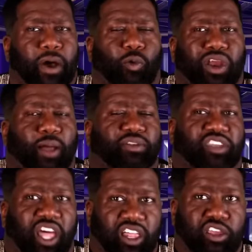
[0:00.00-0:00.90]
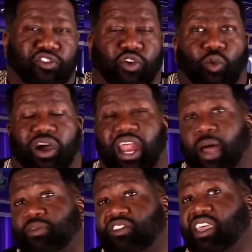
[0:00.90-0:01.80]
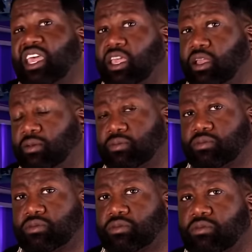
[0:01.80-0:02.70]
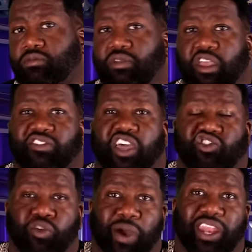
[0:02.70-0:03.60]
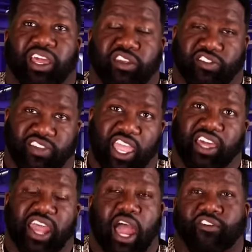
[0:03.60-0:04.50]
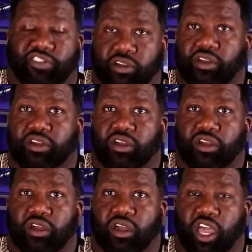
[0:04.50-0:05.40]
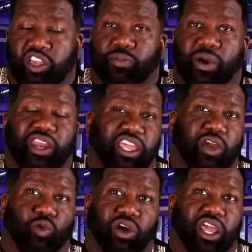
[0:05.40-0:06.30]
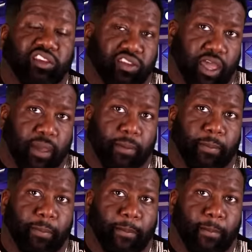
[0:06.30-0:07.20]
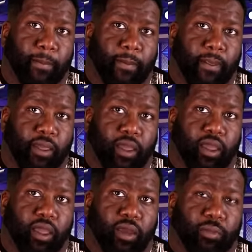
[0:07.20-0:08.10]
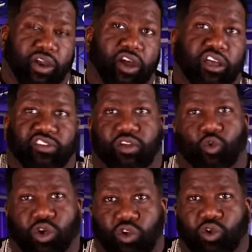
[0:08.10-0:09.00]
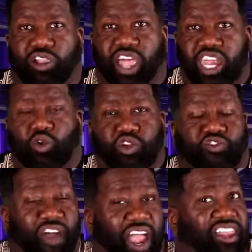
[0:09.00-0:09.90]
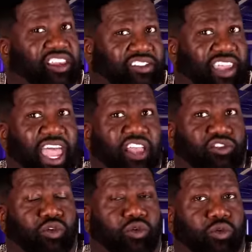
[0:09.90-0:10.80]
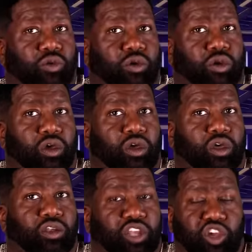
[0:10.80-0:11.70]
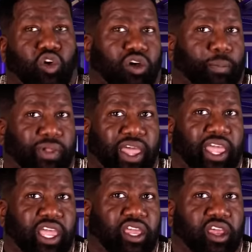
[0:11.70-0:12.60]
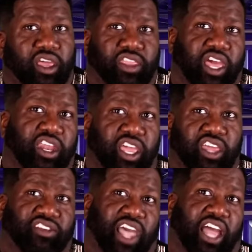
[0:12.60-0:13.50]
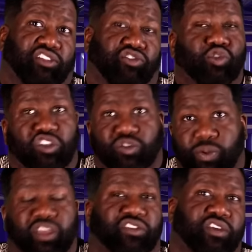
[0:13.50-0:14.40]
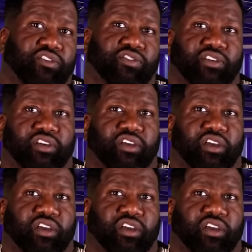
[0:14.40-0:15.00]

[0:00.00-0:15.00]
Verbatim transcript: But what I'm telling you from what I'm seeing is that you better get a stake in Africa and you better get one ASAP. Because when, when later when you finally decide to, then you're gonna complain that it's gotten too expensive,